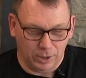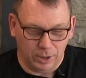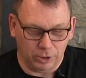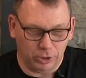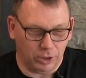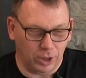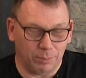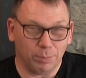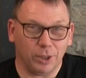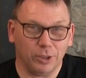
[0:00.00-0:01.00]
I could
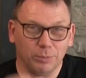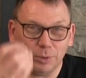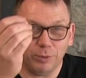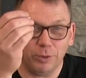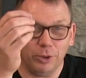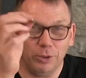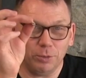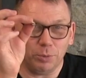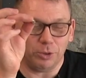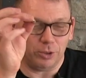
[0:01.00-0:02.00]
then place my
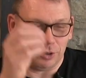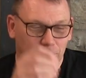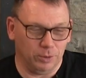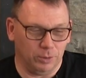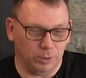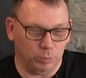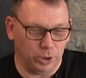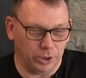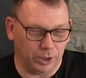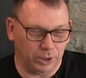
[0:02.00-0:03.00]
fuse, which is in
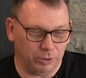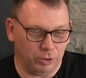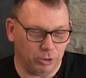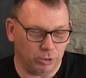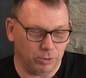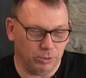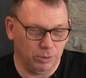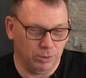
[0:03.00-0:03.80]
working condition,